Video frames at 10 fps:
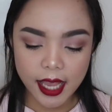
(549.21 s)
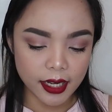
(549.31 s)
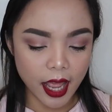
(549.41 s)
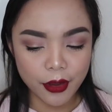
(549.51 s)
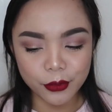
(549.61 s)

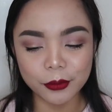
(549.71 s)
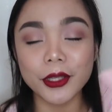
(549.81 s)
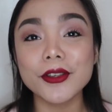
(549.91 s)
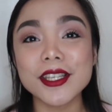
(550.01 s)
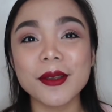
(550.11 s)
And I will
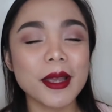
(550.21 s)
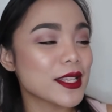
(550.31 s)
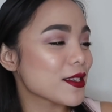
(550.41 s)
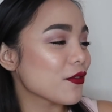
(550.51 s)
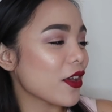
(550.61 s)
be using my
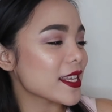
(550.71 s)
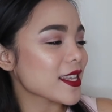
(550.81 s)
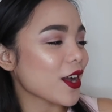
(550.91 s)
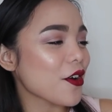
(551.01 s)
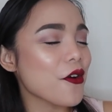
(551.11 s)
Too
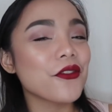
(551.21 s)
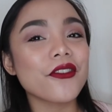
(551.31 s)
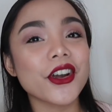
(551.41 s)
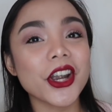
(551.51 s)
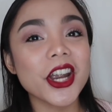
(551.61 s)
Faced
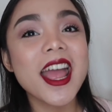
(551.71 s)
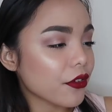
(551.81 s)
Hangover